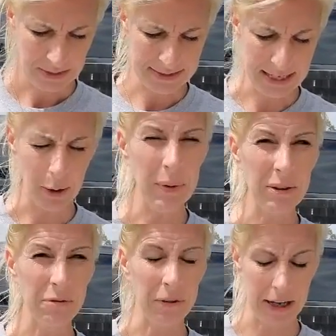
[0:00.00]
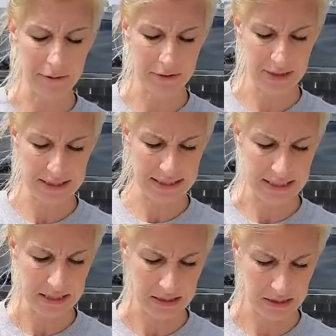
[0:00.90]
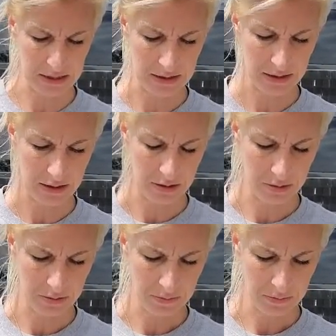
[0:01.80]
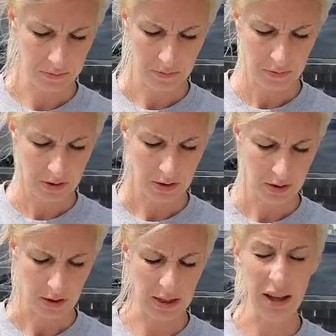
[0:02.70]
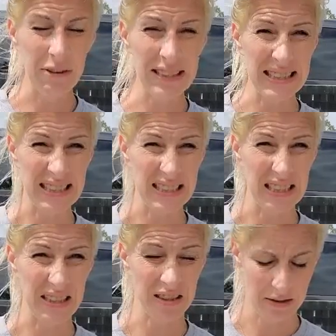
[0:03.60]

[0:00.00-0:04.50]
see how big five sixteenths is. eleven sixteenths.